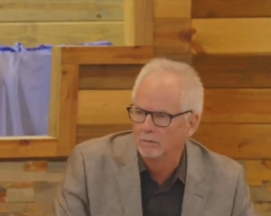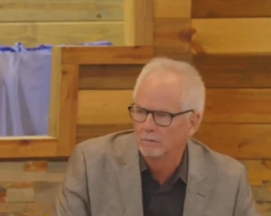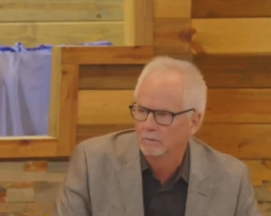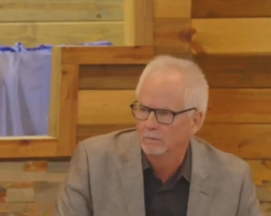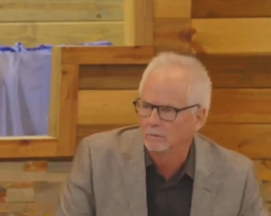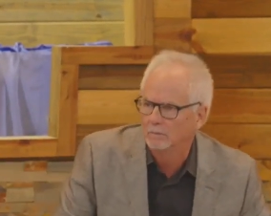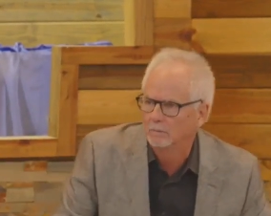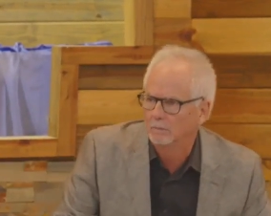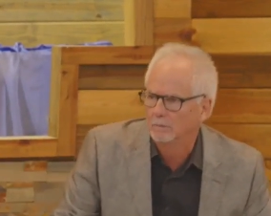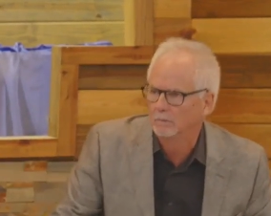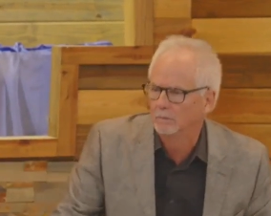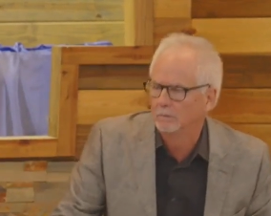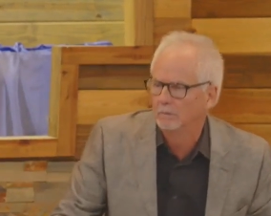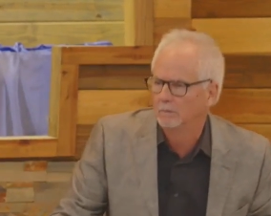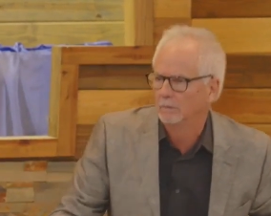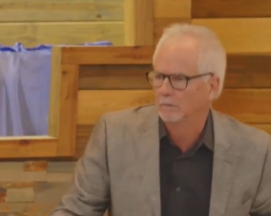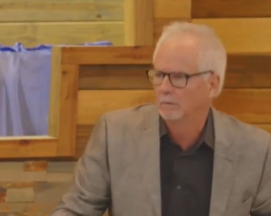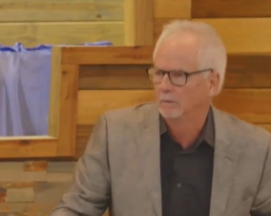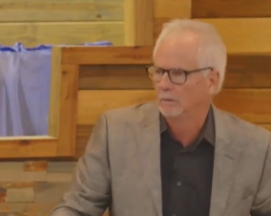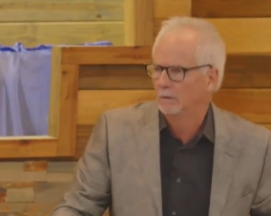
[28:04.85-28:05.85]

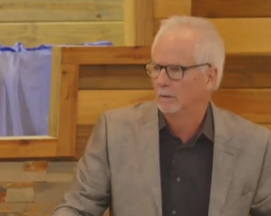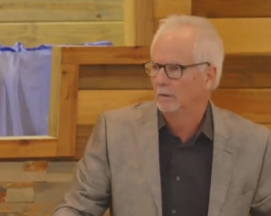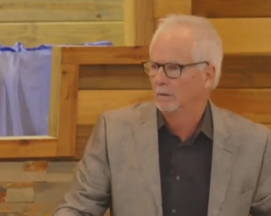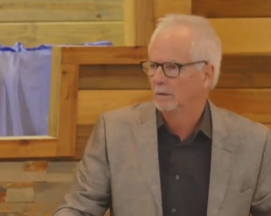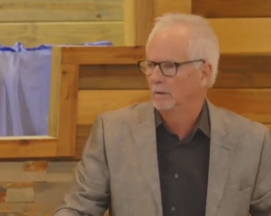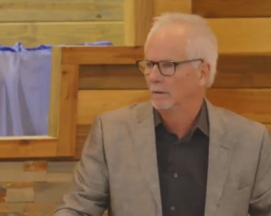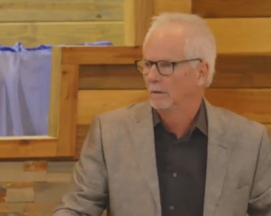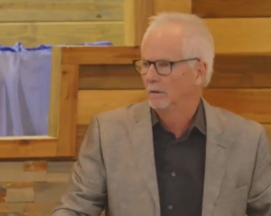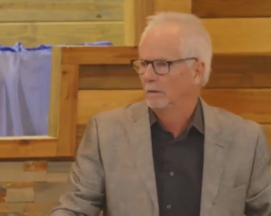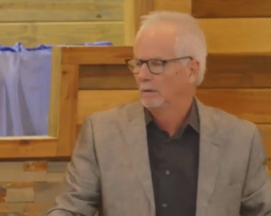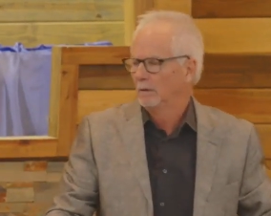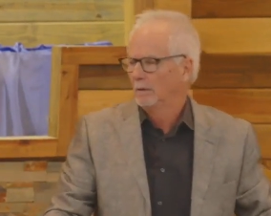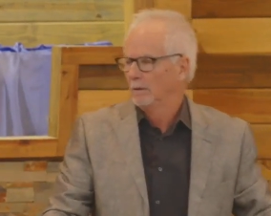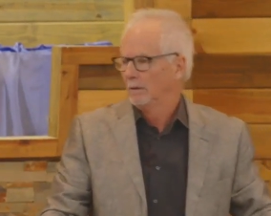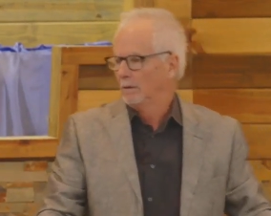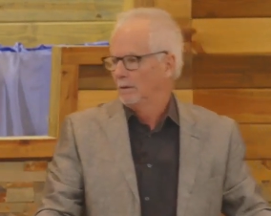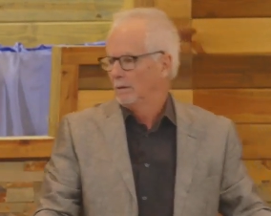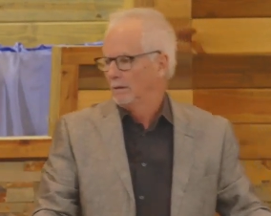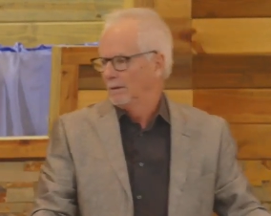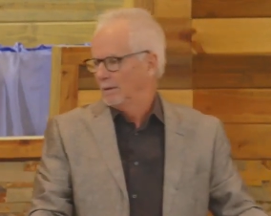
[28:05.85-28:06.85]

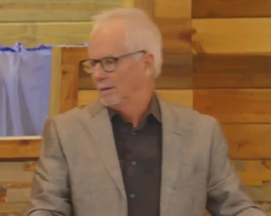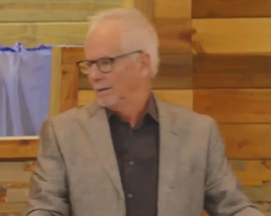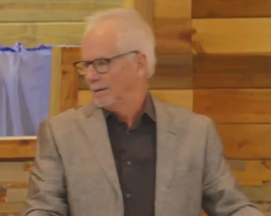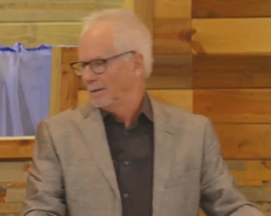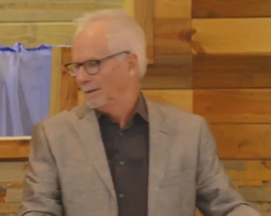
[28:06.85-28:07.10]
[no speech]